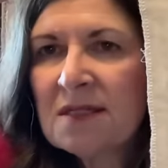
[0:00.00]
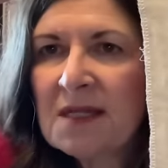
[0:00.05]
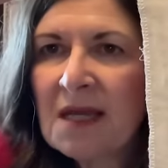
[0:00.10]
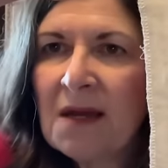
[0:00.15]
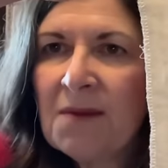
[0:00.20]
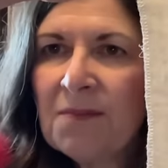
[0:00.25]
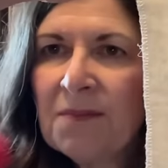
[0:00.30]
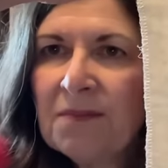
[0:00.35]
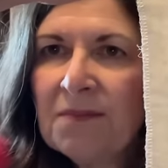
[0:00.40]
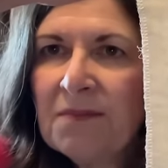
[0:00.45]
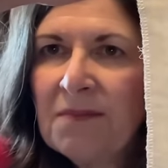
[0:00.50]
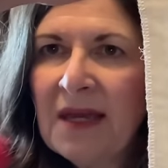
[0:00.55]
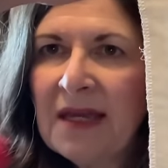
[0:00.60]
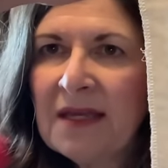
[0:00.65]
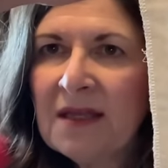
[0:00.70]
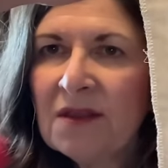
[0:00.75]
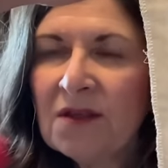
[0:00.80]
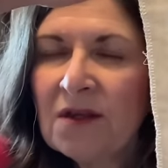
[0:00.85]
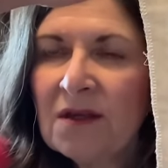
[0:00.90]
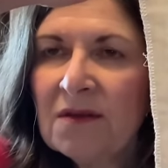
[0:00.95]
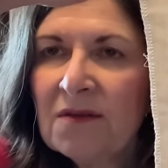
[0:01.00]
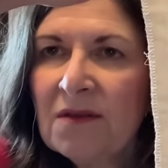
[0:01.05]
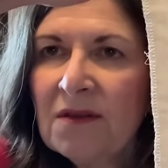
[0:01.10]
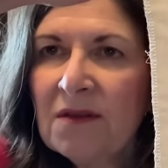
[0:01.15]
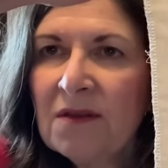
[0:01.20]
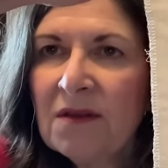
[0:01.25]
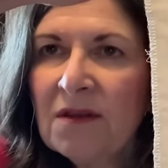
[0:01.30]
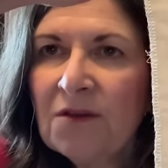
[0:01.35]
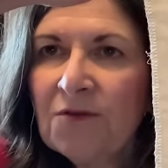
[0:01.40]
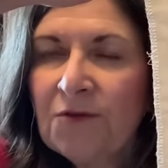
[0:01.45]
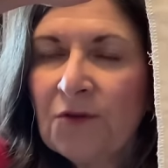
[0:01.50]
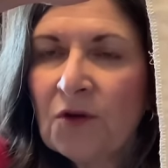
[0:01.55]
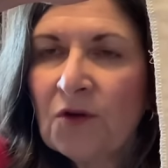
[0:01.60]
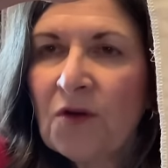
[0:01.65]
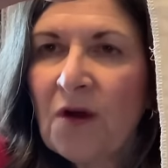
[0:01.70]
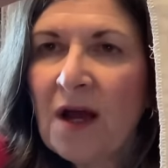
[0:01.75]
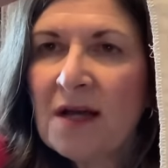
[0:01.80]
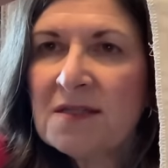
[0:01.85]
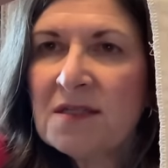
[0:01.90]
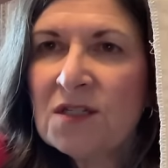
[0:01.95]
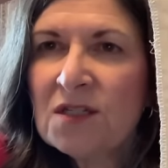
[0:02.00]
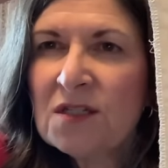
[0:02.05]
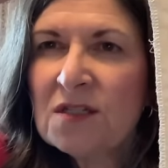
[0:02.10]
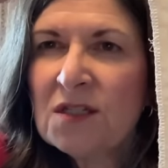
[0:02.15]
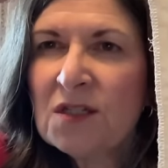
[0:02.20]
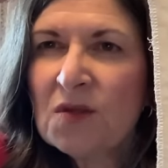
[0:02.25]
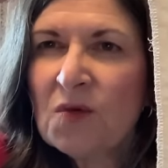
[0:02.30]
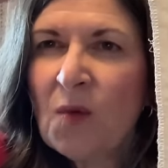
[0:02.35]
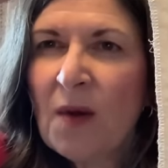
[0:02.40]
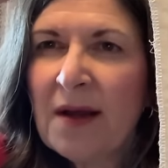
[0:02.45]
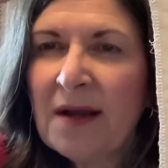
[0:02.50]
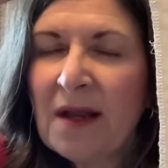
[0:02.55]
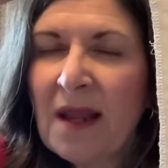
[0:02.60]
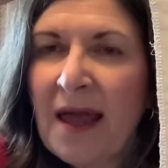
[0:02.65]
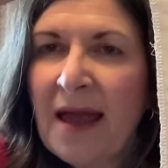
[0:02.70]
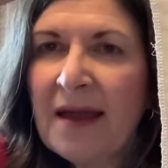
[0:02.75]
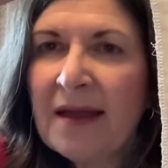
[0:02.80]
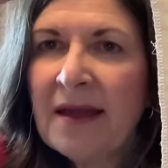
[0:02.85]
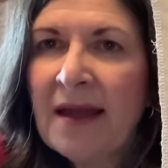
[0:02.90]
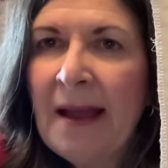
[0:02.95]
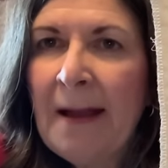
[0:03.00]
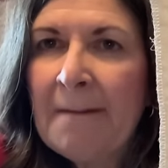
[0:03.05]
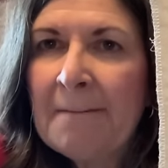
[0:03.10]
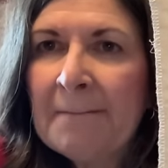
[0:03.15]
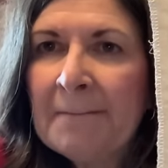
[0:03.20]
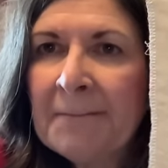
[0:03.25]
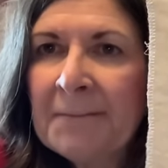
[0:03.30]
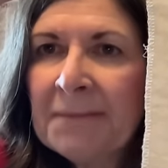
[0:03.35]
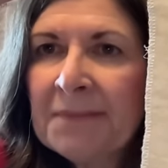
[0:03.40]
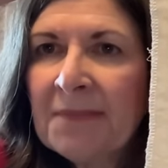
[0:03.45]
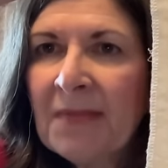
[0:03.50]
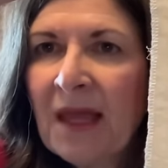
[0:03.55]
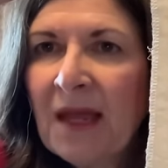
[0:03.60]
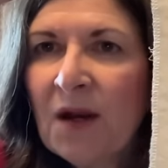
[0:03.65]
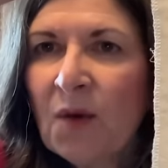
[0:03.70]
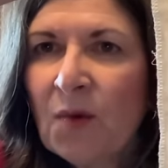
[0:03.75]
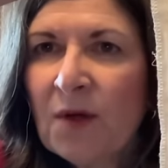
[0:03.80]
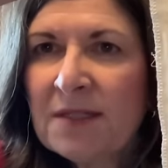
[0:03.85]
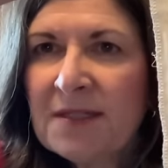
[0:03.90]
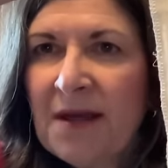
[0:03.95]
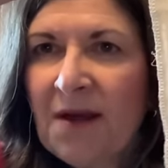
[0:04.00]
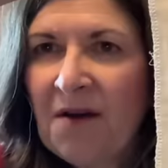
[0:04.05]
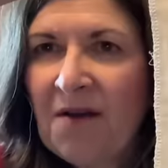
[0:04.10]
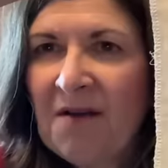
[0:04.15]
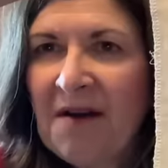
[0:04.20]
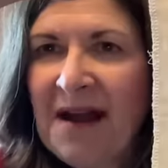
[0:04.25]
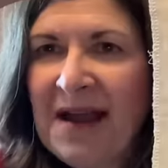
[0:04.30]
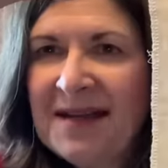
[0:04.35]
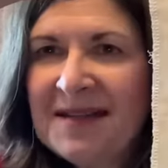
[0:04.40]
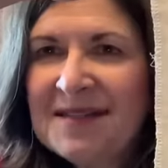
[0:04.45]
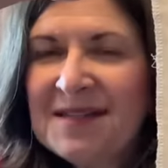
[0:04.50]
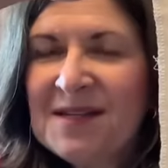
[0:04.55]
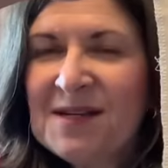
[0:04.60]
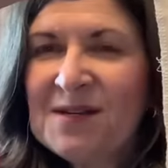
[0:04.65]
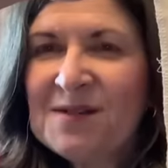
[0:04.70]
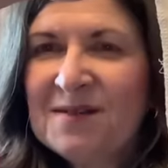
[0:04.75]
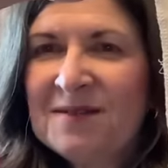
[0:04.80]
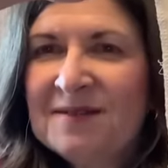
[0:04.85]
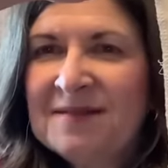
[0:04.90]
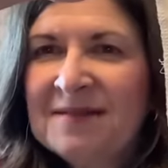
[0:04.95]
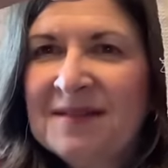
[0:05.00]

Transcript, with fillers: skip making the, the full cross and just do one leg. And it worked out all right. So